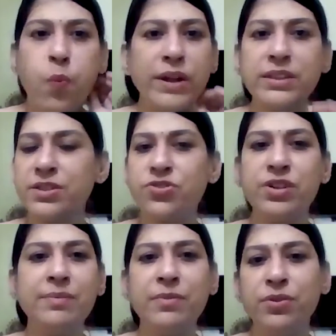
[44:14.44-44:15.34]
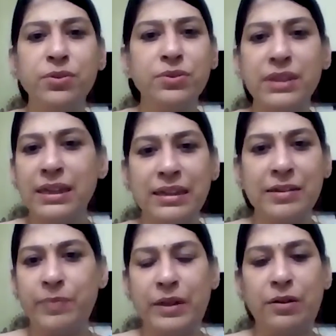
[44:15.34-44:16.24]
Which stream do you think
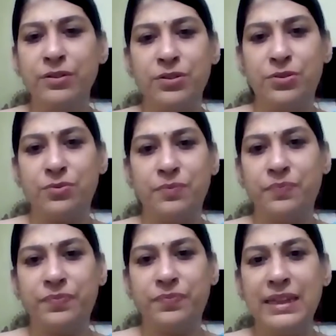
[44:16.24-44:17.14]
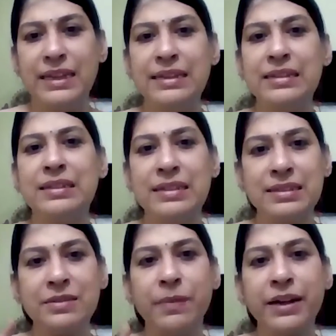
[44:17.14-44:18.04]
it belongs to? Is
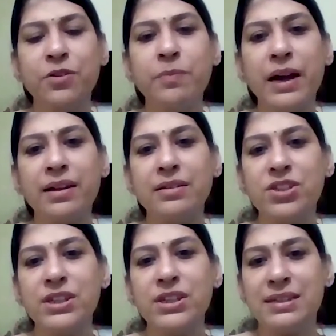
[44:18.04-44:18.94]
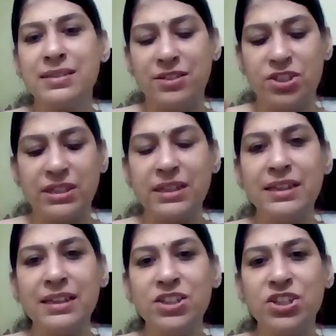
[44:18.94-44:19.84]
it microbiology? Is it
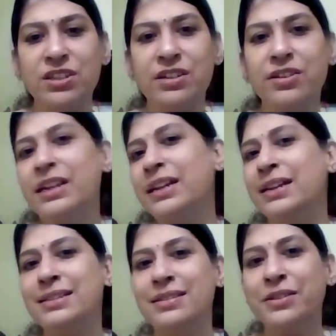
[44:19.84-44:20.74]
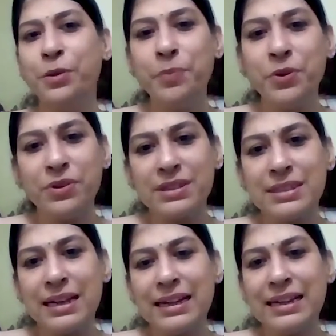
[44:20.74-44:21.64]
genetic engineering? Is it computer
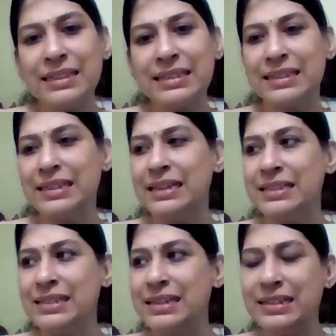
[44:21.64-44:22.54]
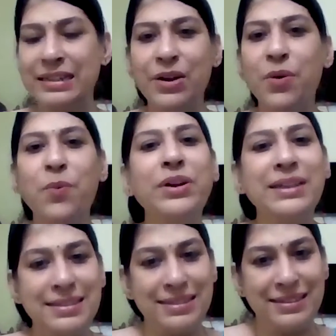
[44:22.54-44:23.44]
science? What
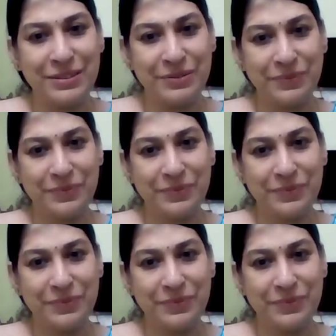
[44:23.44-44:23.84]
is it?